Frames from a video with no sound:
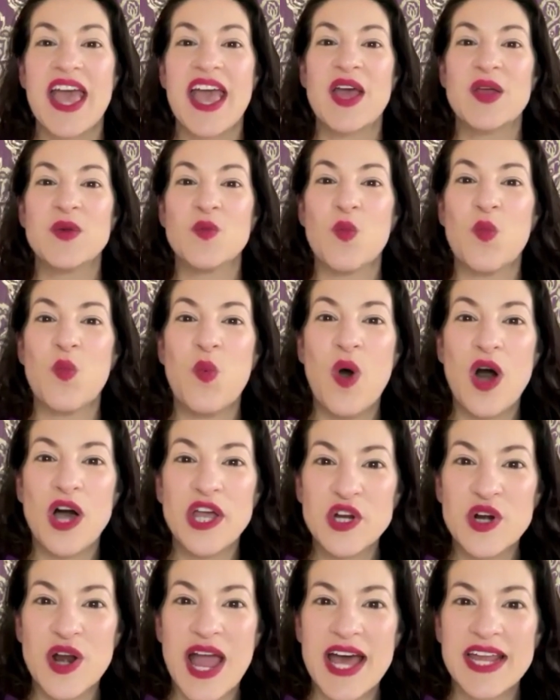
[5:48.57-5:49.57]
And while
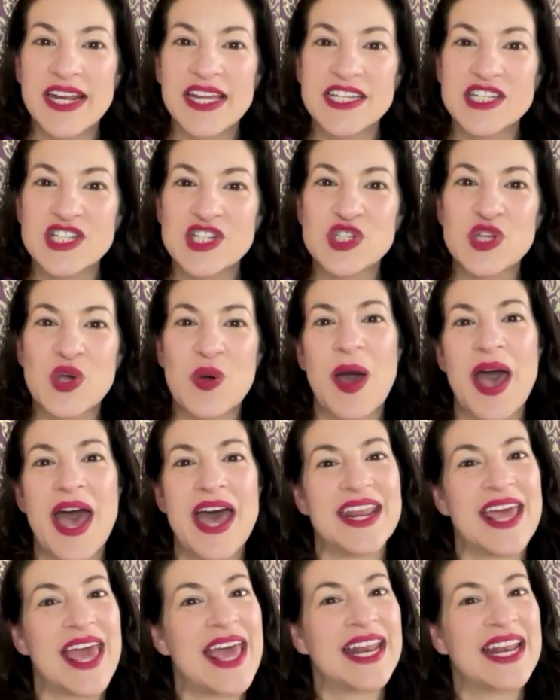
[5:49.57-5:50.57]
you're at it, just go
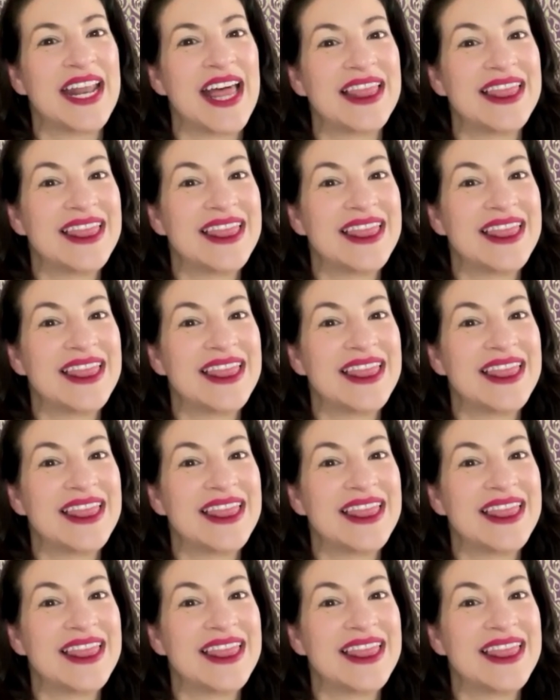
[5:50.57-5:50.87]
ahead and